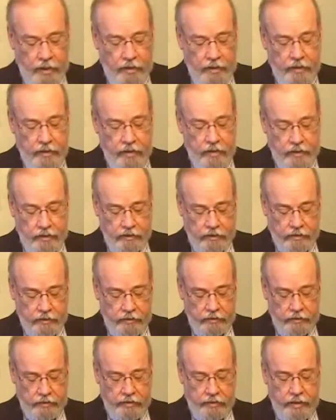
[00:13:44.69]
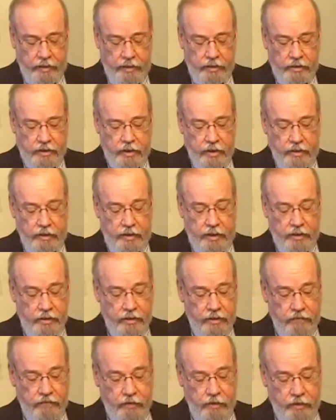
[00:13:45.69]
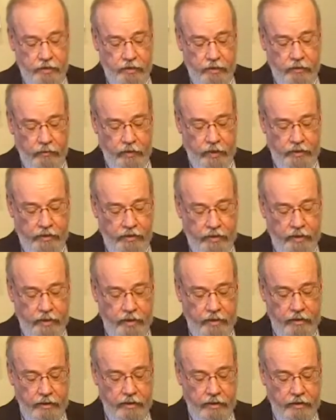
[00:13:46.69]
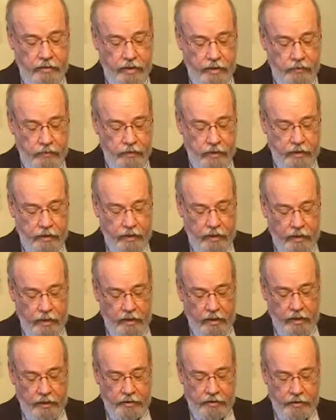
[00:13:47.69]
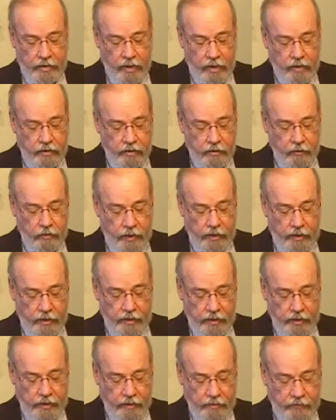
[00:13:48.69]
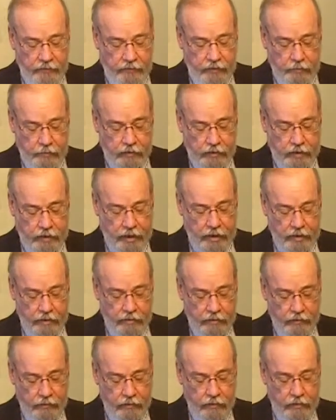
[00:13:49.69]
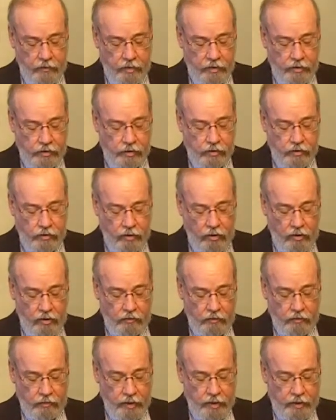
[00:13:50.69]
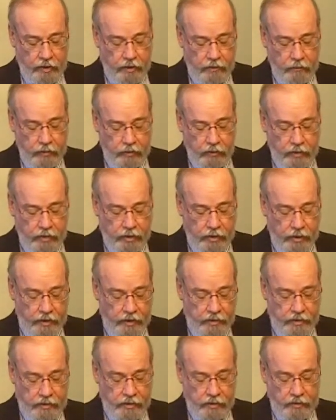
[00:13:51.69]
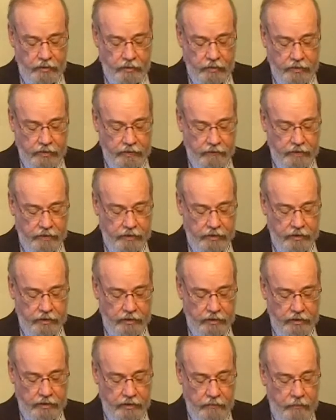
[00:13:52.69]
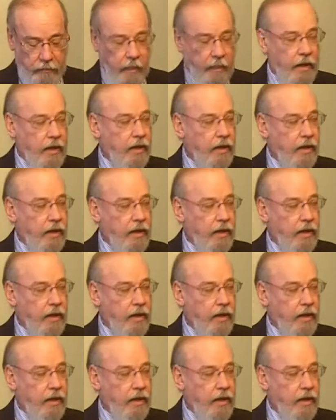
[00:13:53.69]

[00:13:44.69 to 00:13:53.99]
And he's in exile, and he has this vision, he writes it down, and he talks about, I saw in the right hand of him who sat on the throne a scroll with writing on both sides, sealed with seven seals.